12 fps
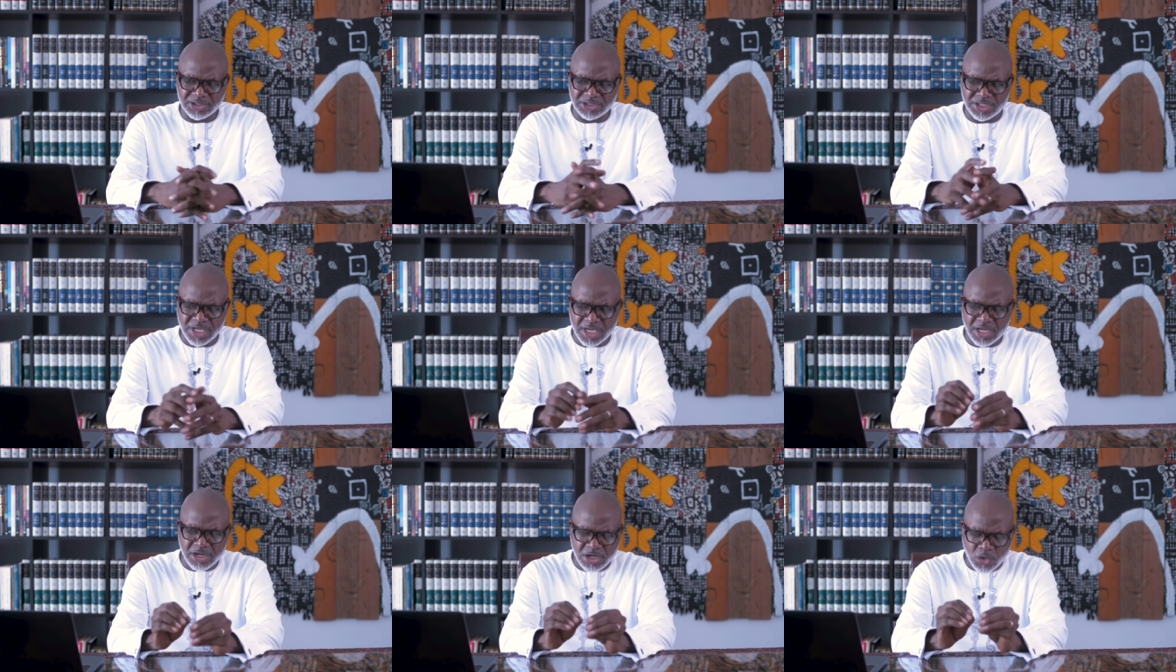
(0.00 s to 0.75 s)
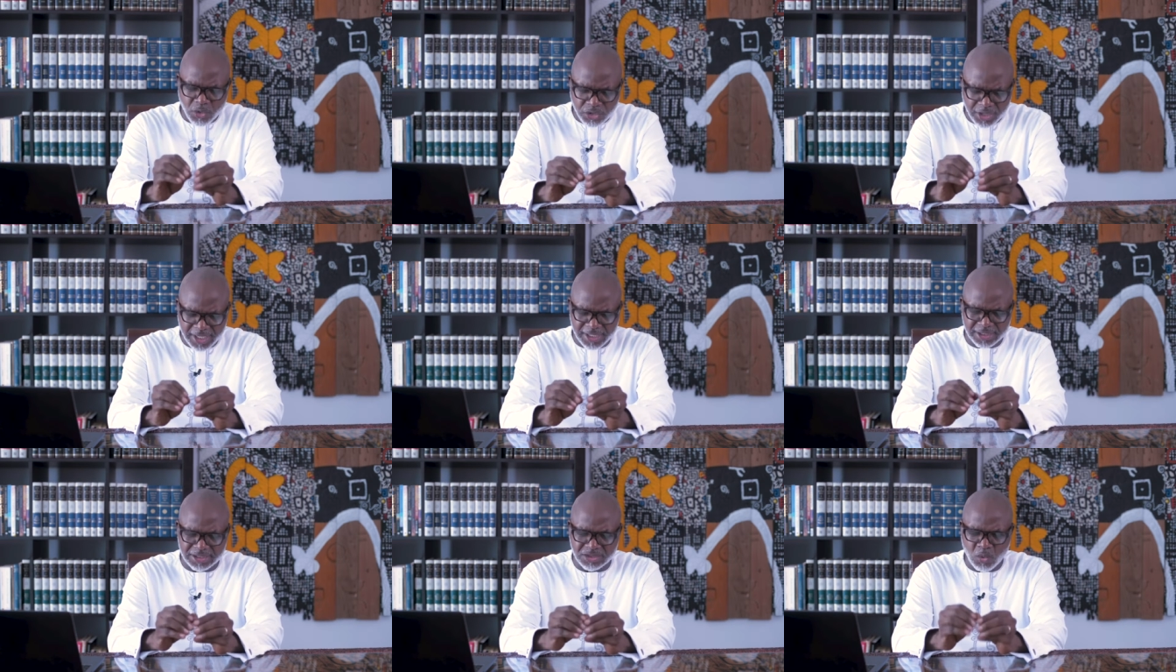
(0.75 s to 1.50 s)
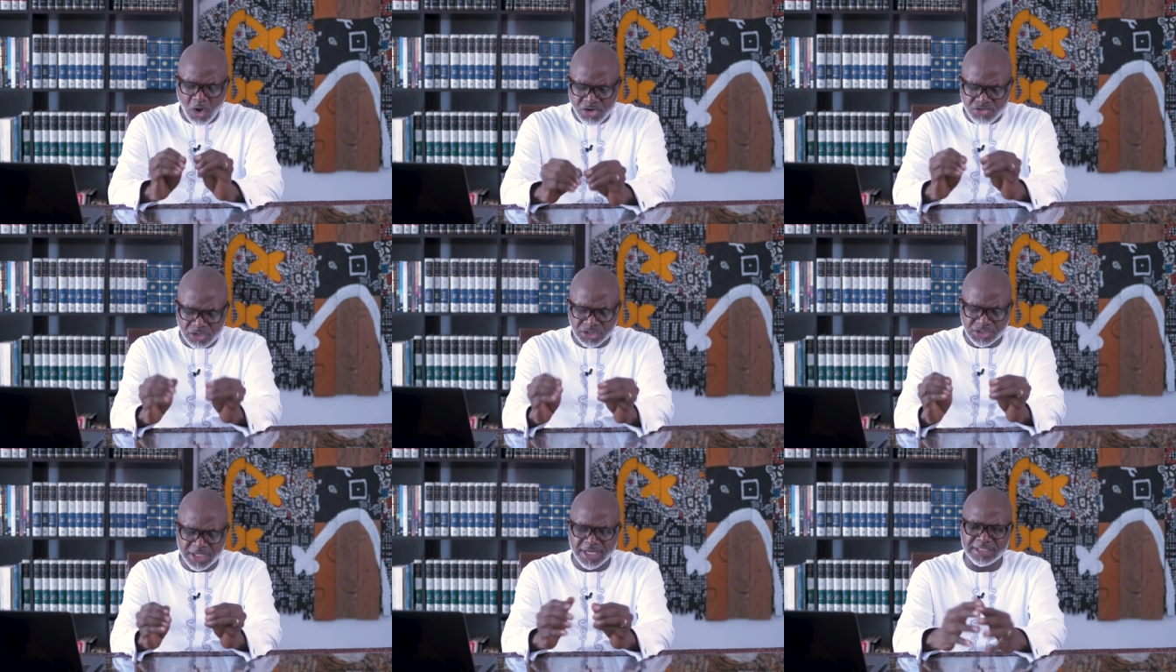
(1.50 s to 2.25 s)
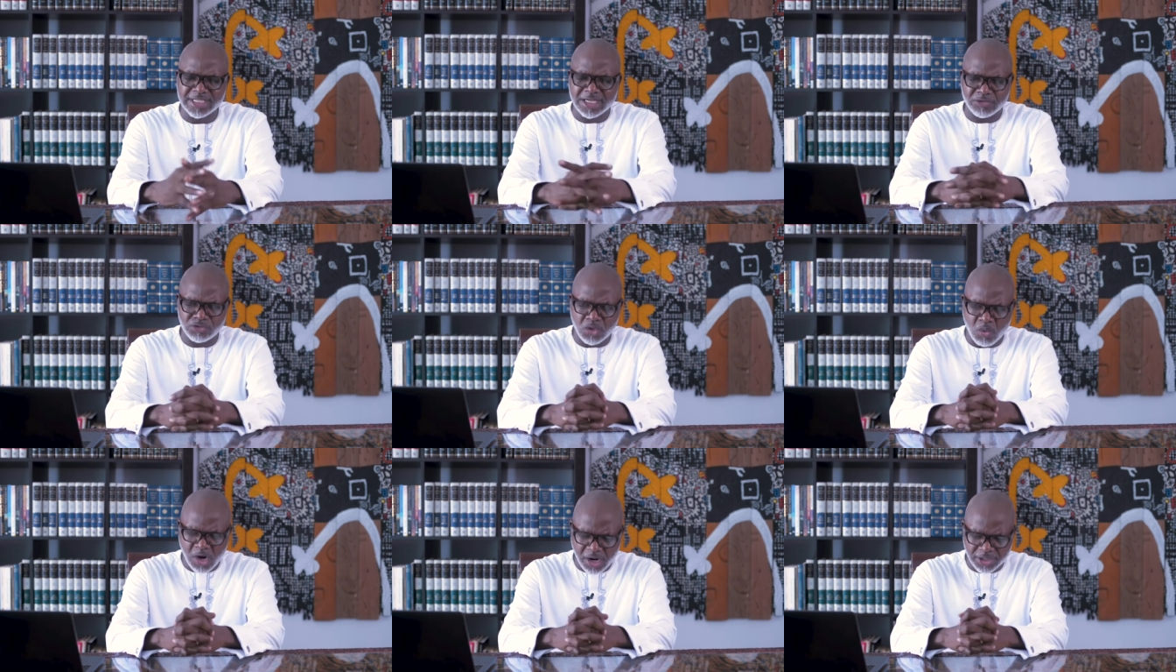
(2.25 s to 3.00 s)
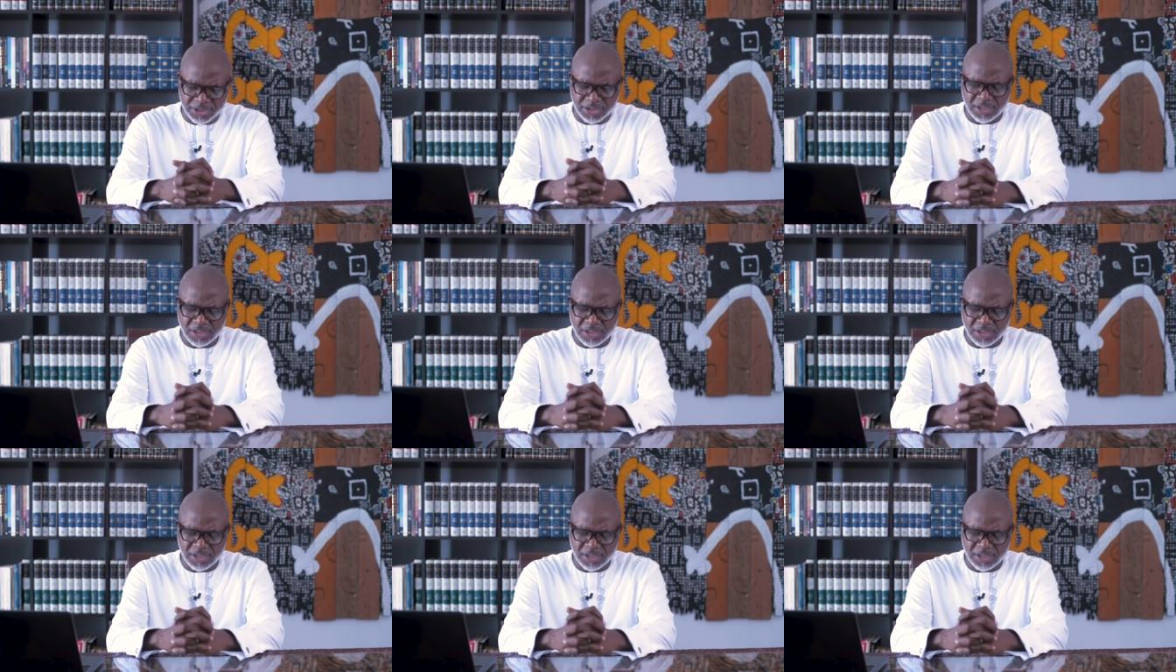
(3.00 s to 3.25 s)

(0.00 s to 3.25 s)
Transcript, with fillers: see new things, wondrous things out of your word.